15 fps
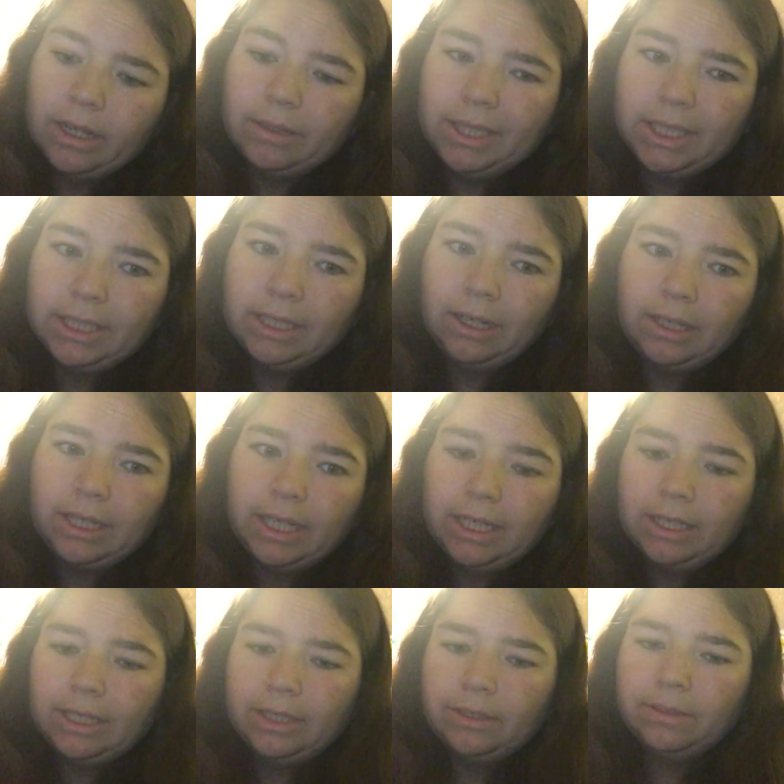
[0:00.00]
I mean, it's not
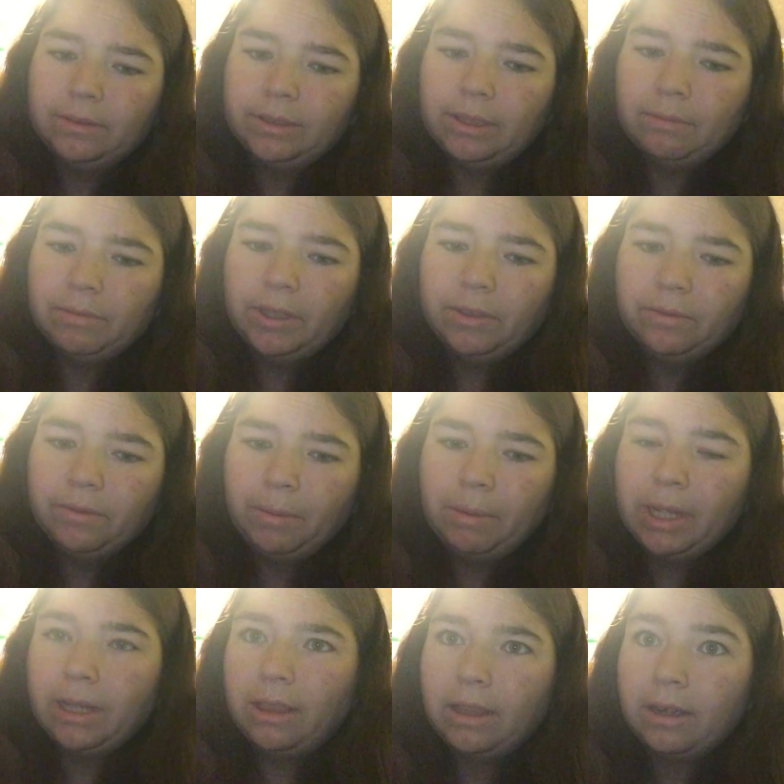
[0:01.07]
like, someone
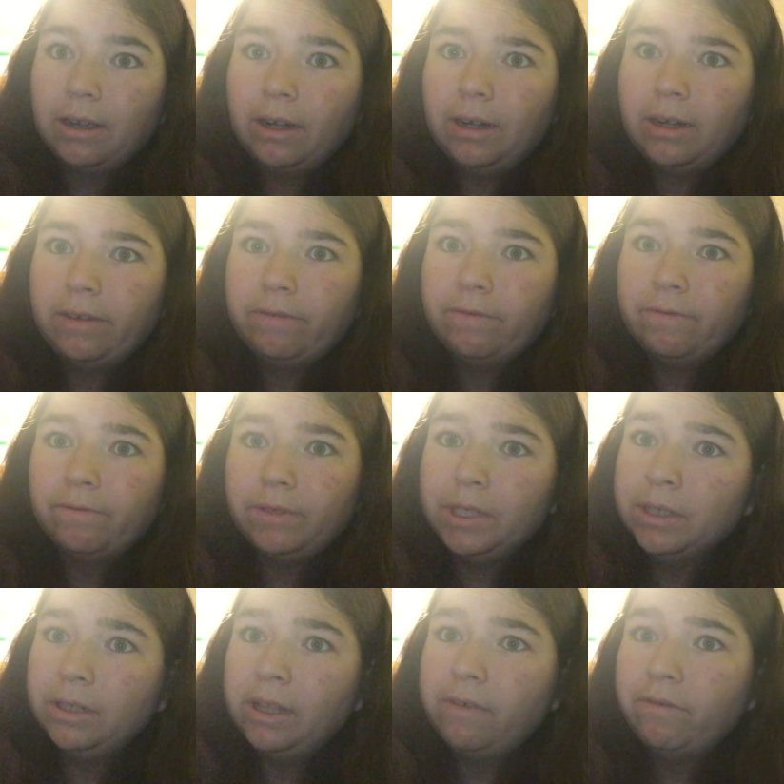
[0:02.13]
ripped out the heart of
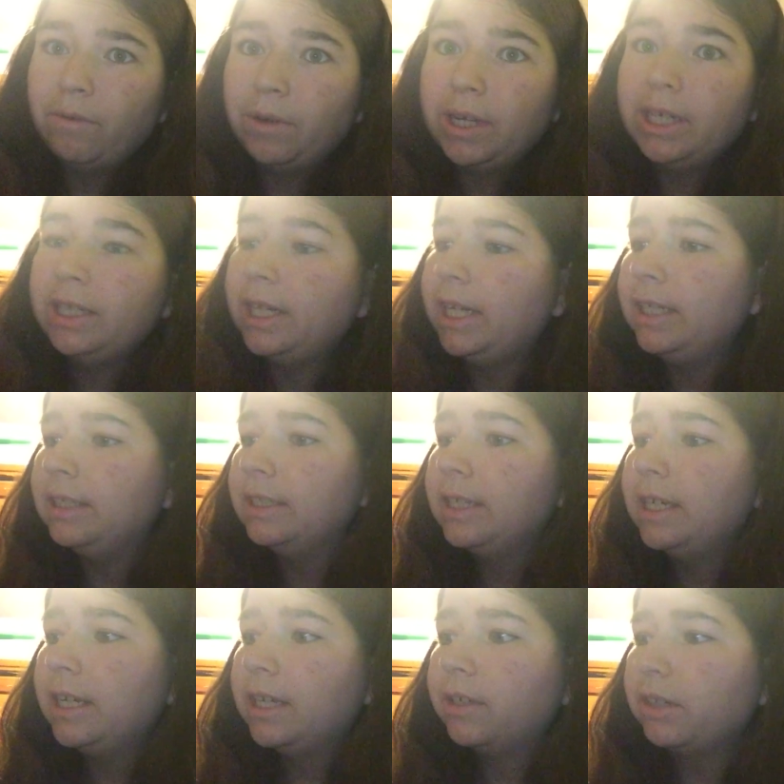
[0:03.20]
your loved one and
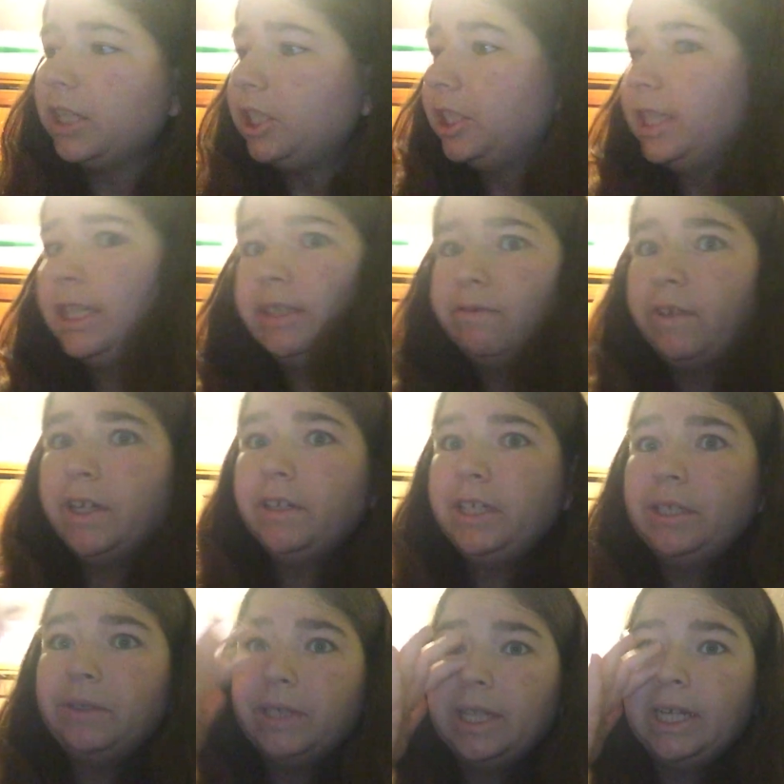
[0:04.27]
crushed it in front of
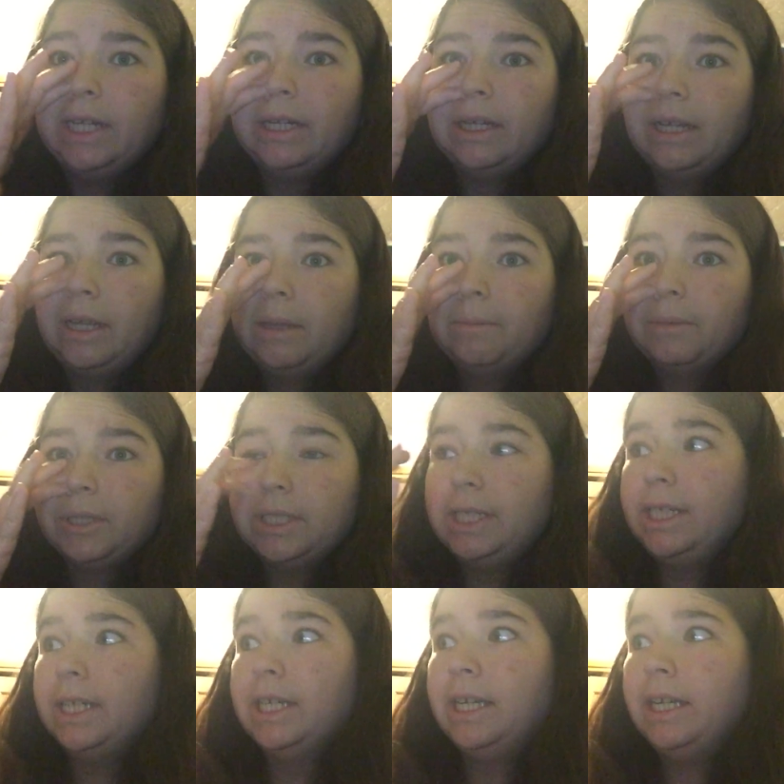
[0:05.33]
you and then
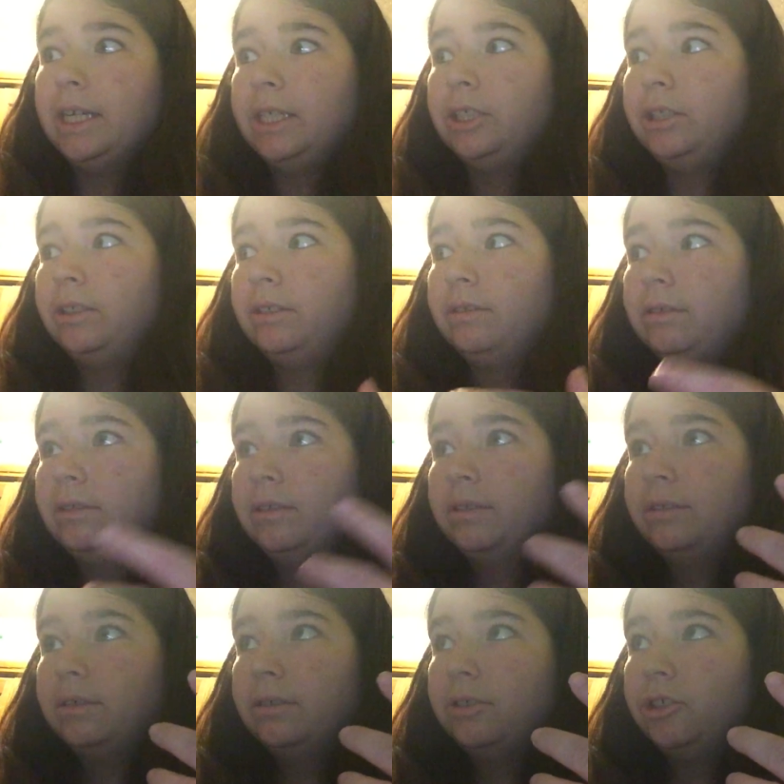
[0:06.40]
proceeded to
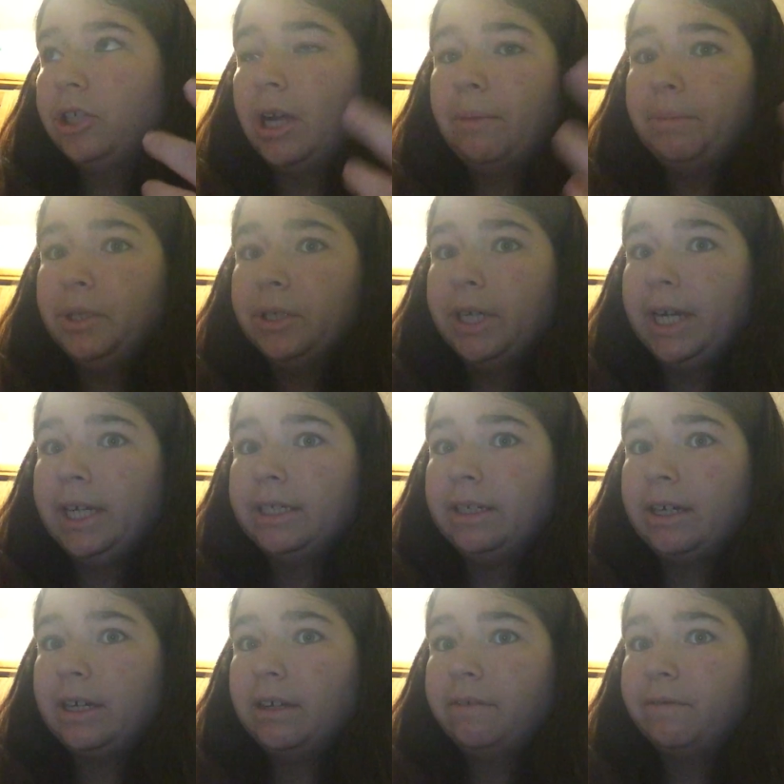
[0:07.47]
chop your hand
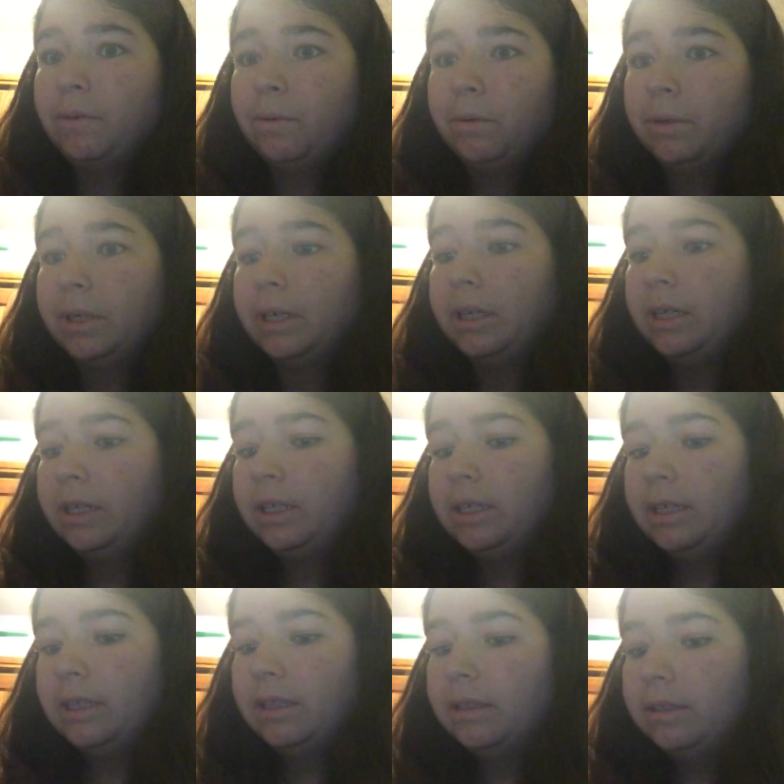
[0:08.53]
off or
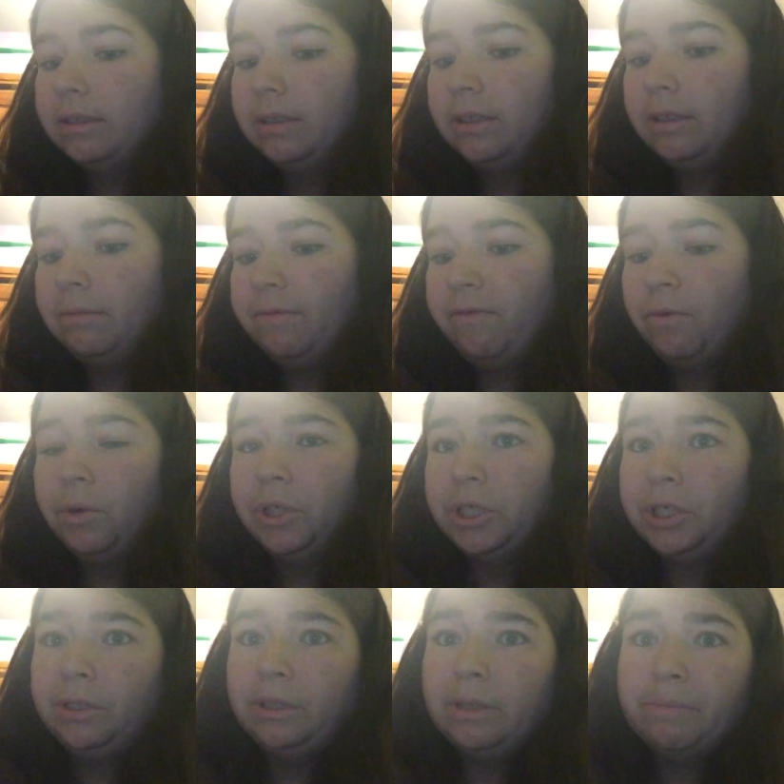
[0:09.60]

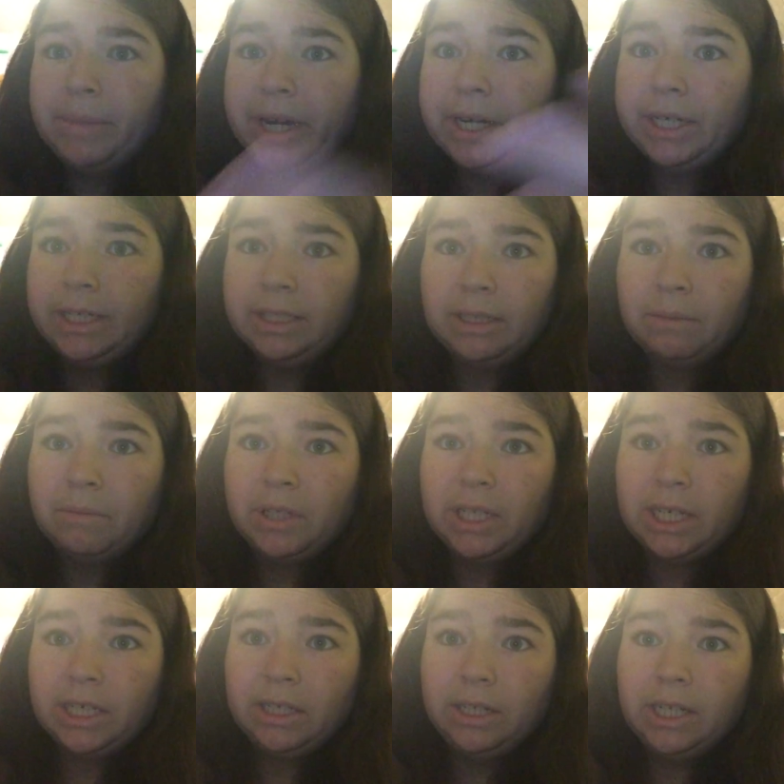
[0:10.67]
forced you to marry someone
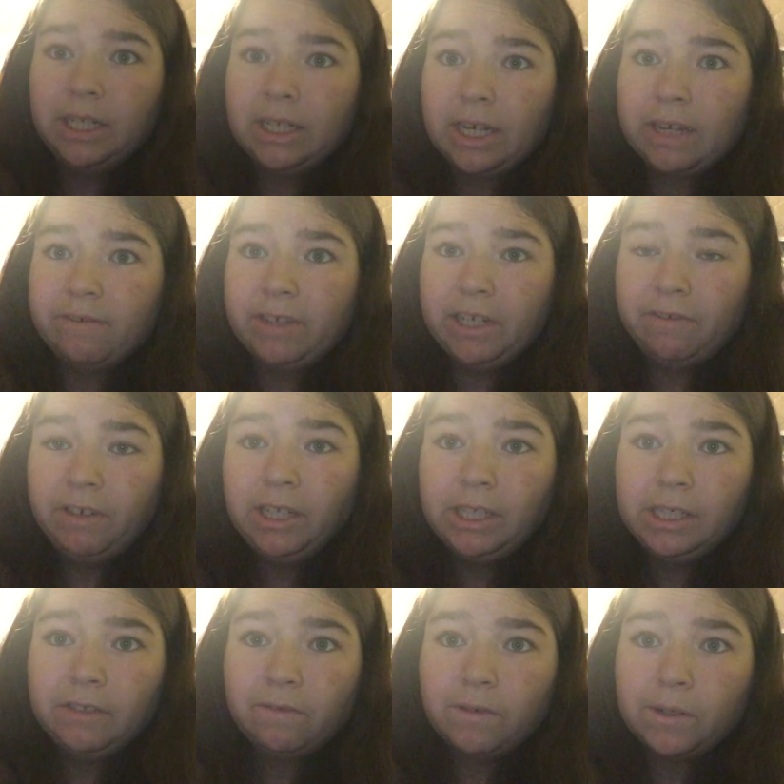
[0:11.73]
that you didn't have any
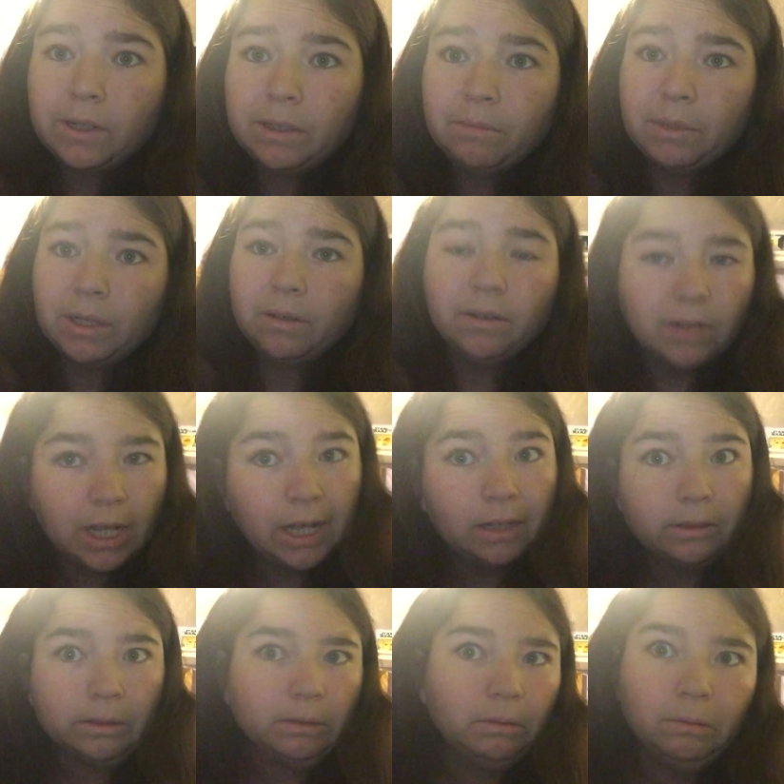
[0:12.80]
feelings for, but I
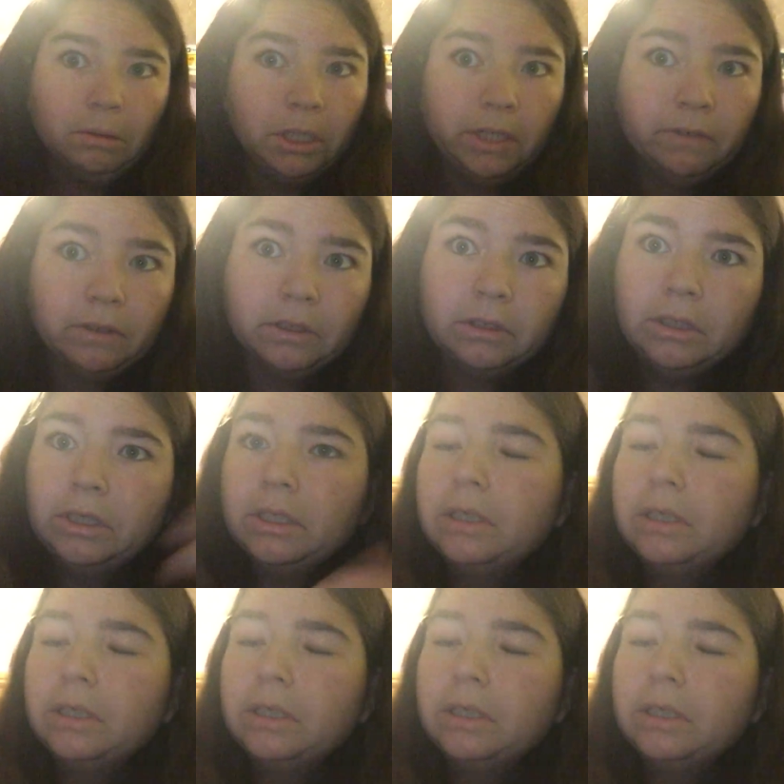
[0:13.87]
don't know, whatever.